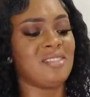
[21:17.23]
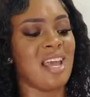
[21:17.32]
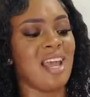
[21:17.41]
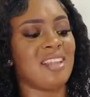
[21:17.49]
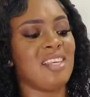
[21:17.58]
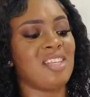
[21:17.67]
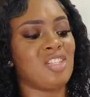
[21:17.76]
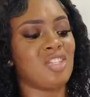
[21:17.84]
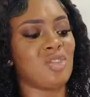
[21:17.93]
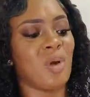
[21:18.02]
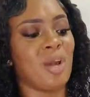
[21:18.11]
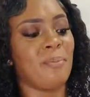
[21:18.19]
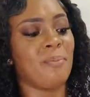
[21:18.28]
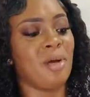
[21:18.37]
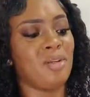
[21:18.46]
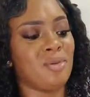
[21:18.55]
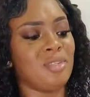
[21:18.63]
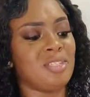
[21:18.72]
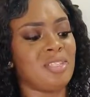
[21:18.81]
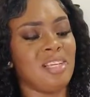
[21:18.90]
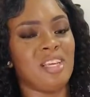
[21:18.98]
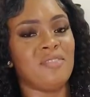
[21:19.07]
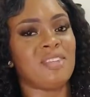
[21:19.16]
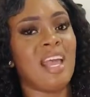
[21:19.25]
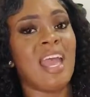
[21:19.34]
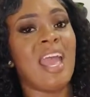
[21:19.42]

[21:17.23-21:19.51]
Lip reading: like these short balloon sleeves